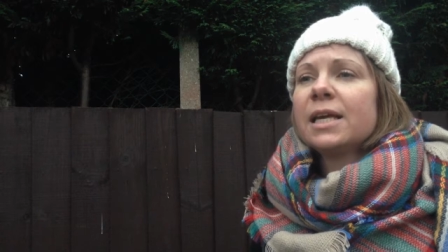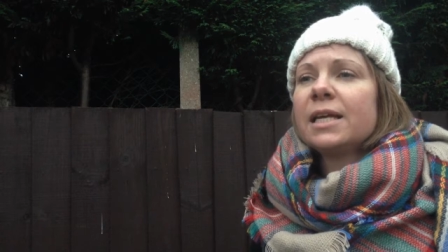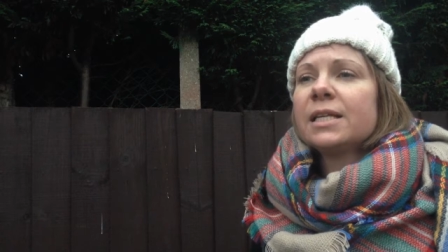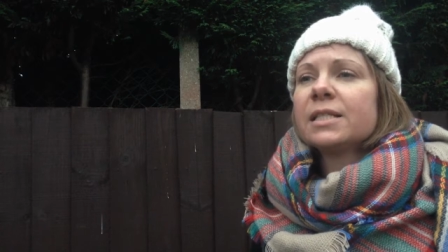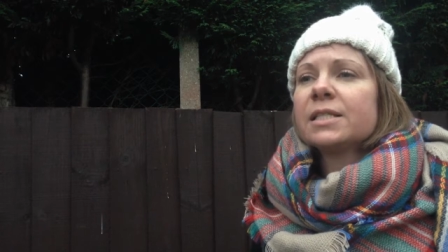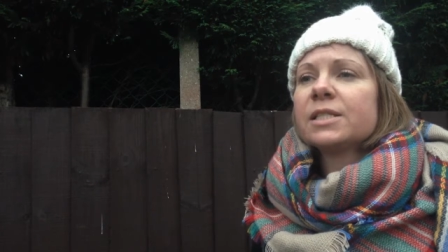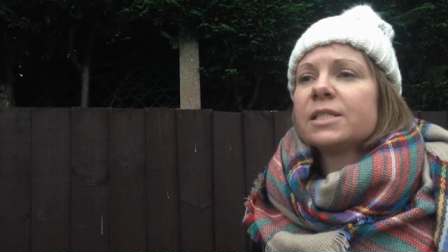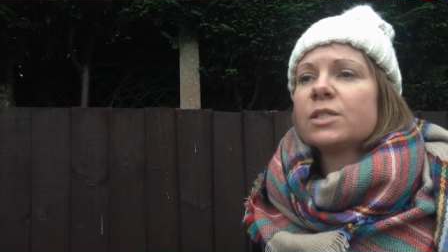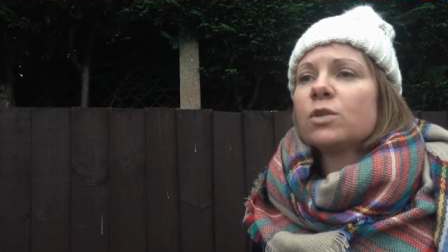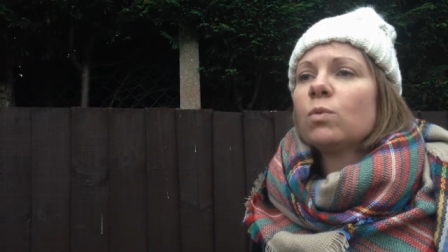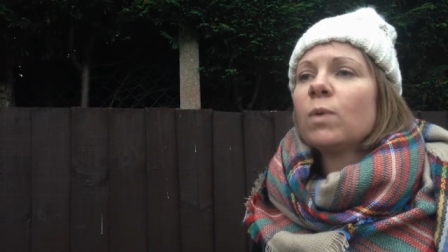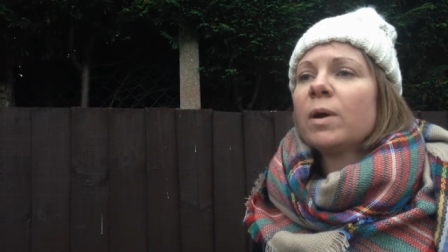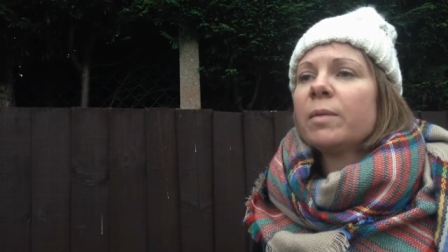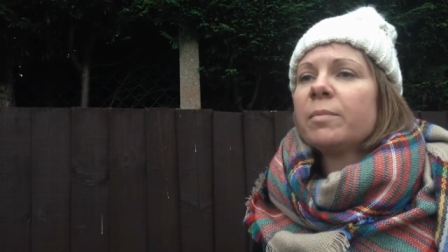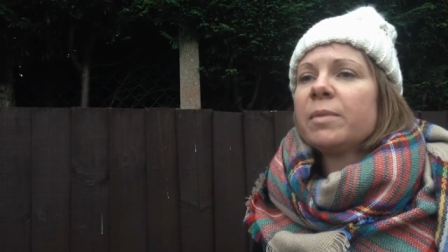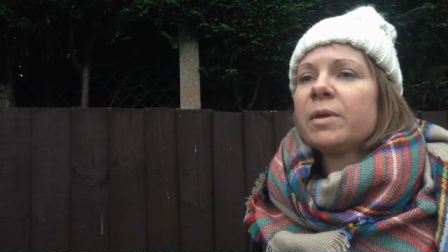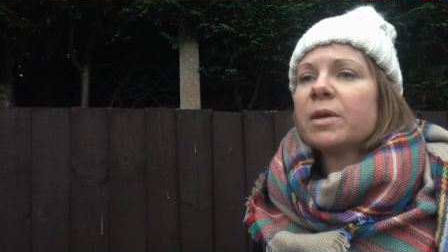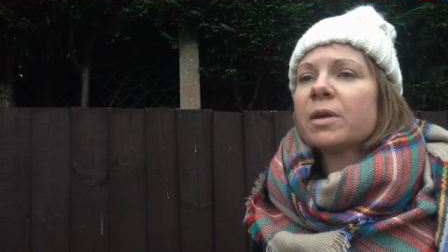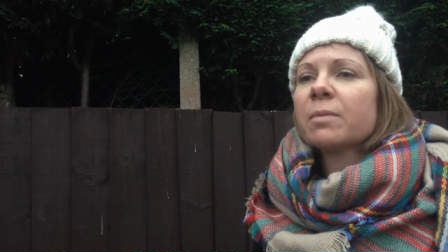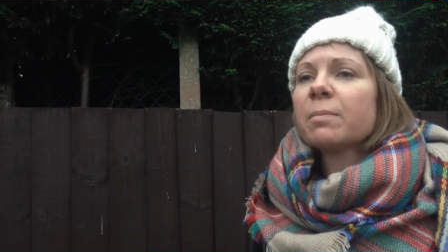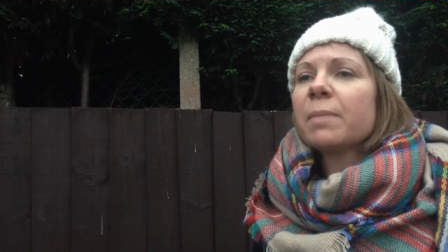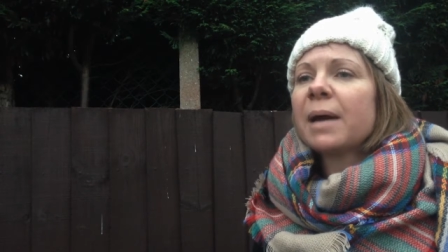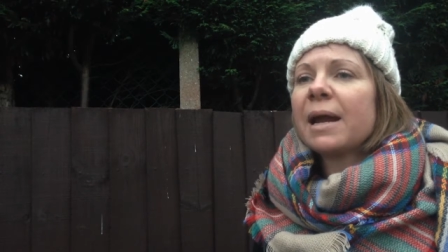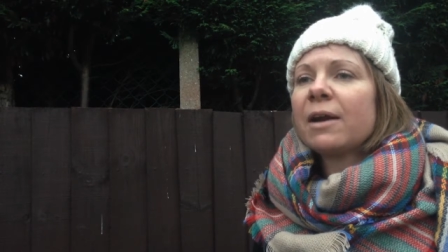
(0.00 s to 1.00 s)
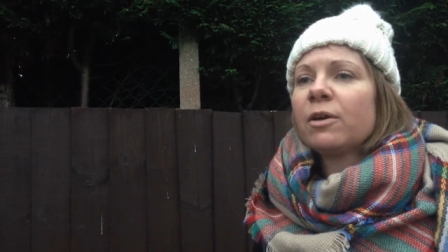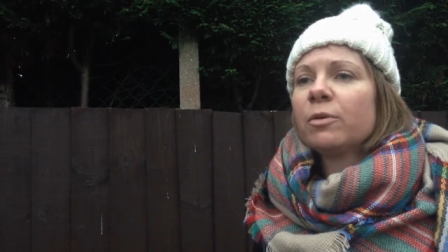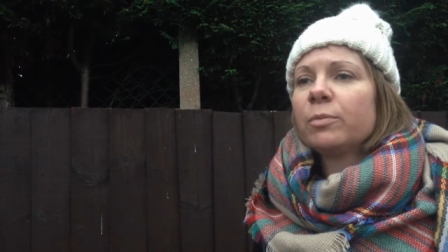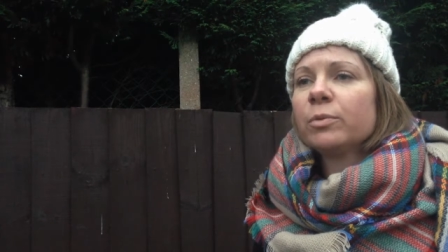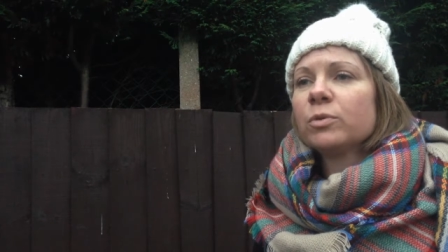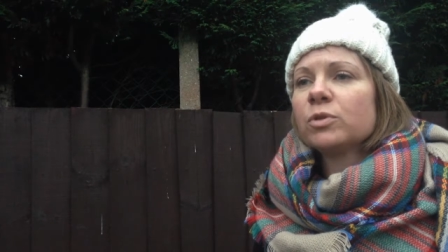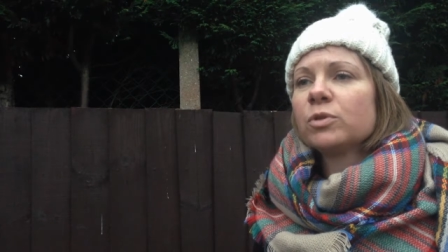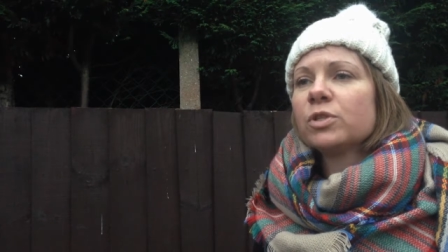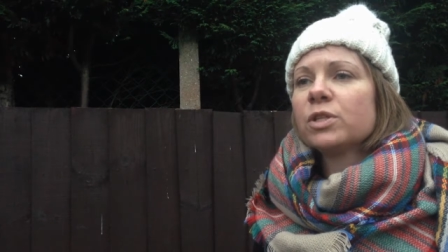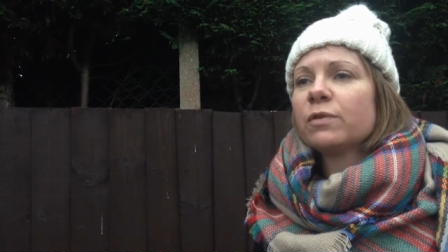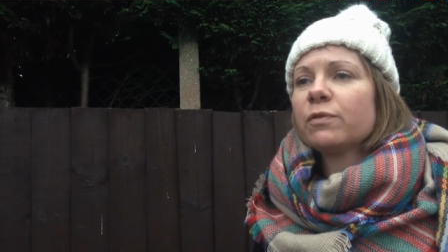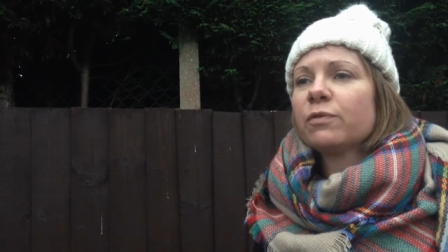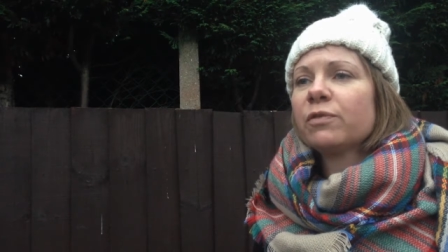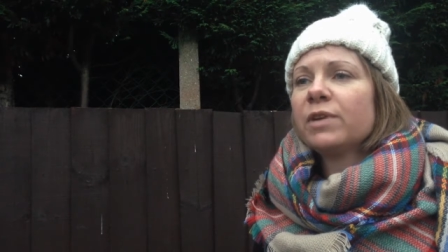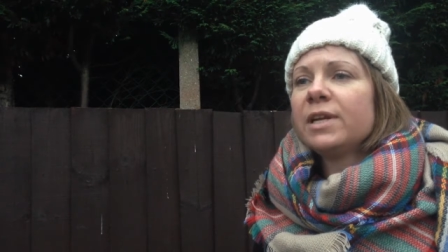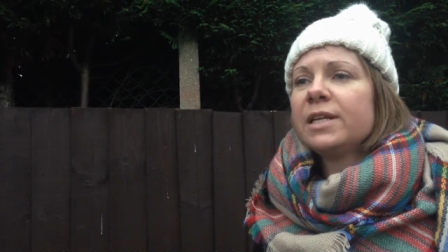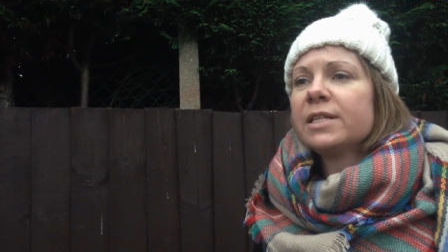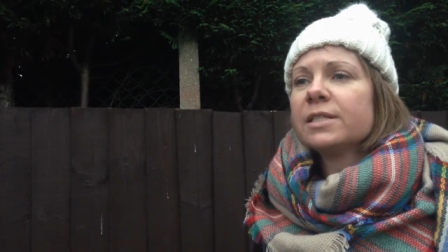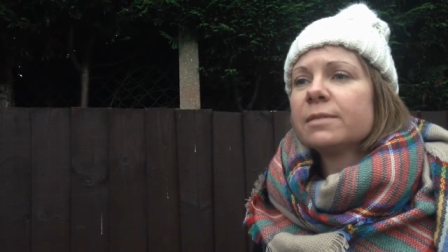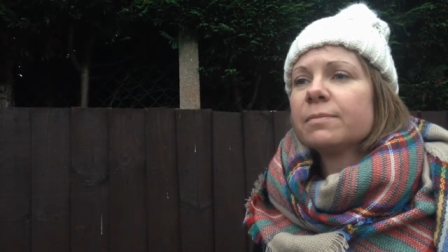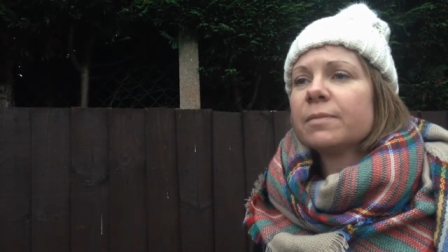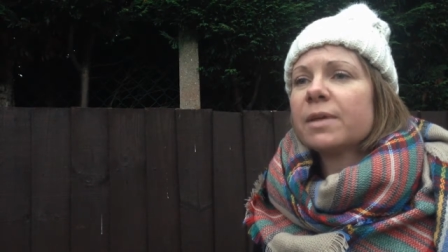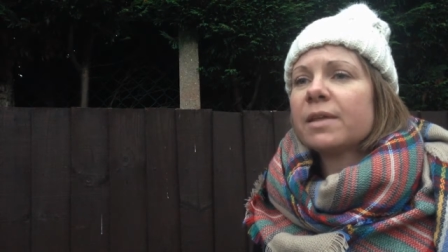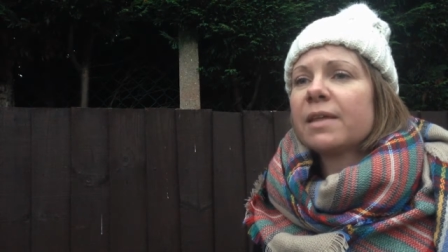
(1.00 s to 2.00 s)
it still won't be comparable to the
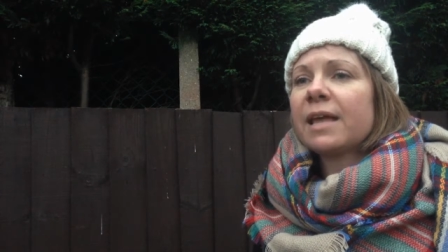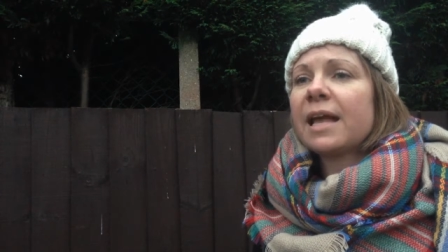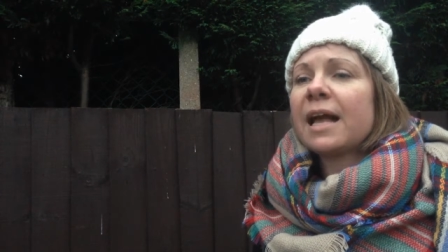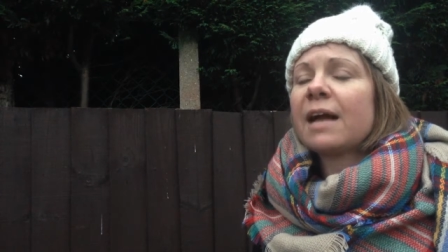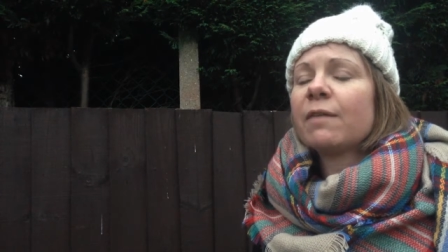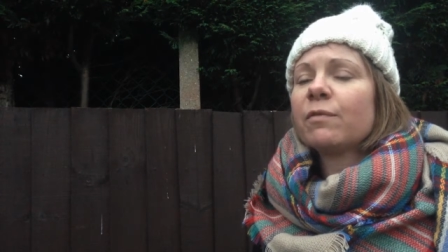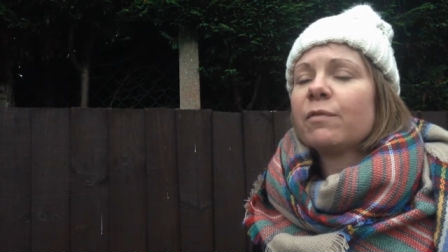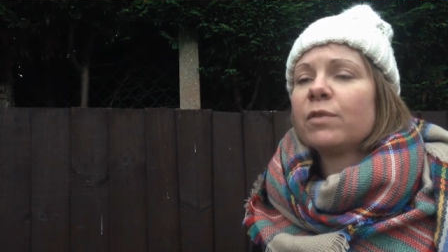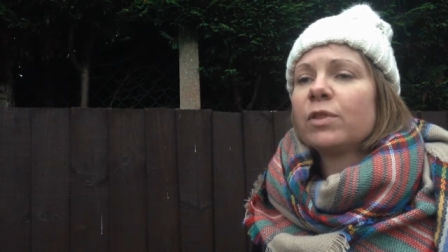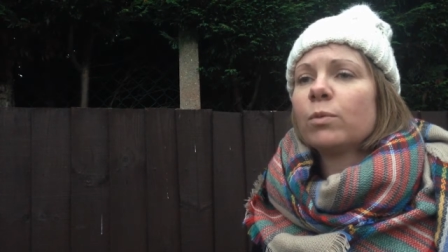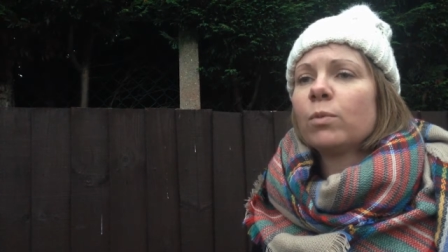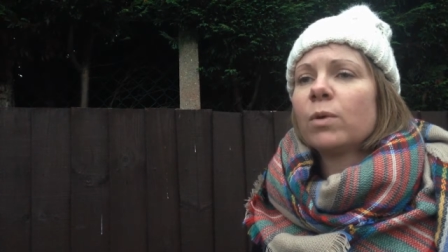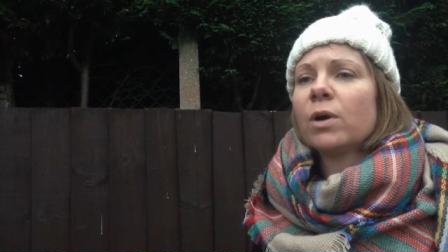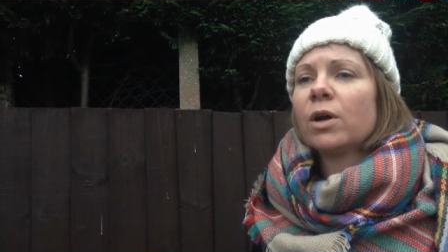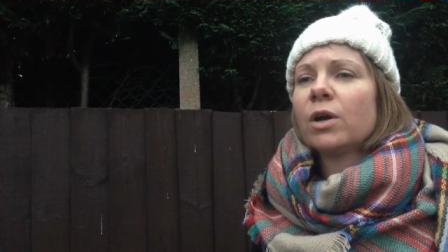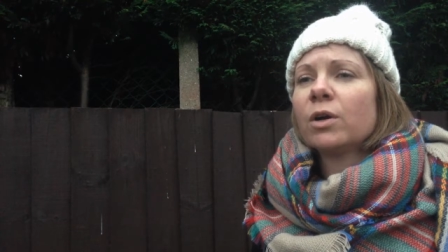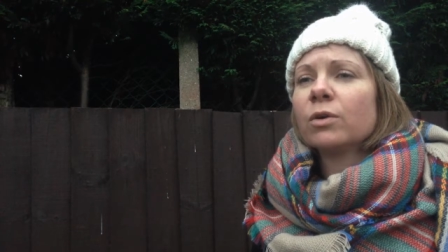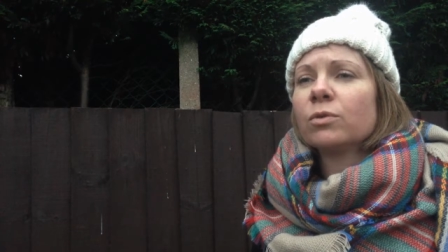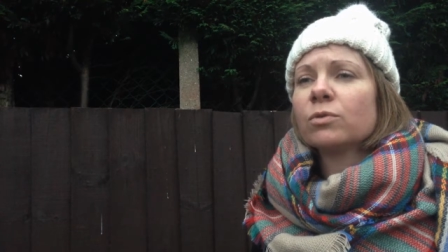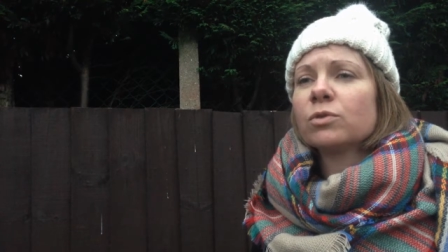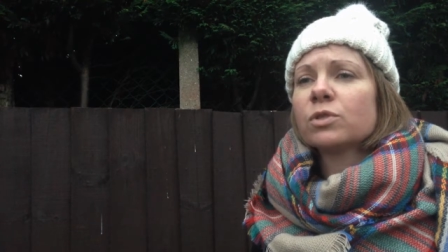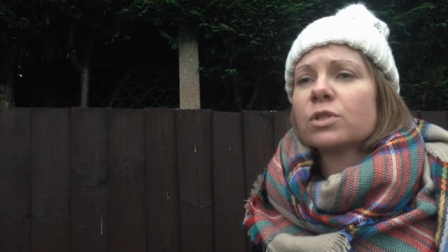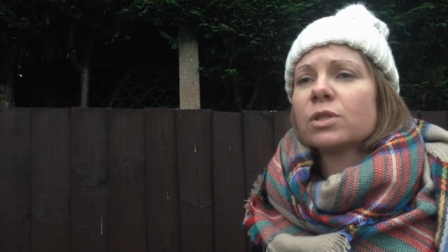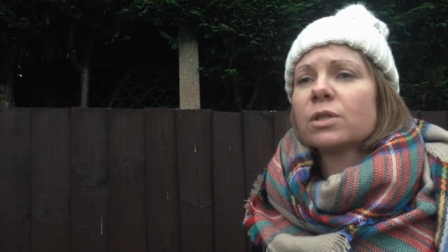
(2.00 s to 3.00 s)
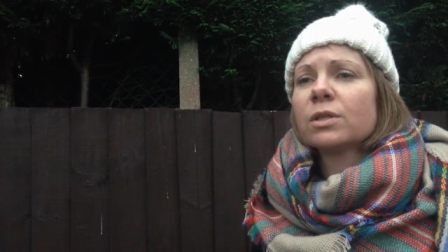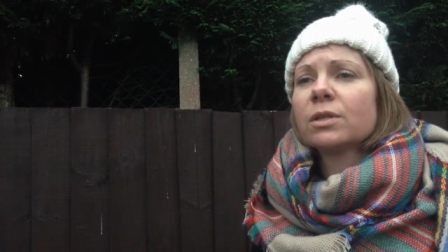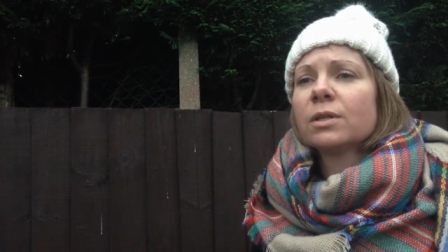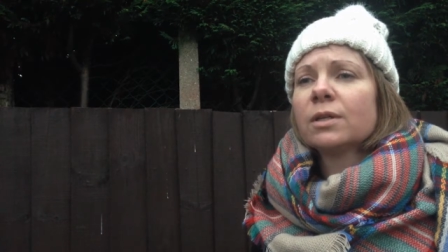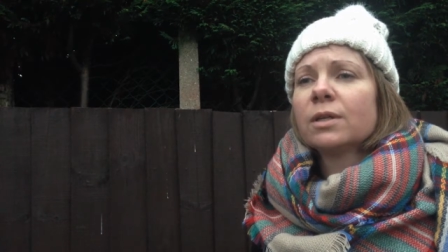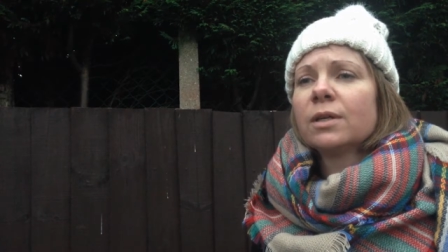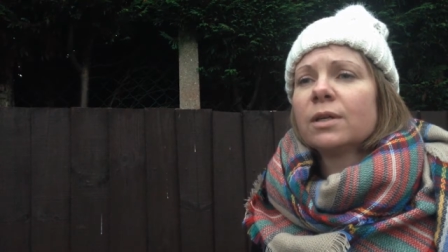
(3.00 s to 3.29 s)
freedom that they have in the wild.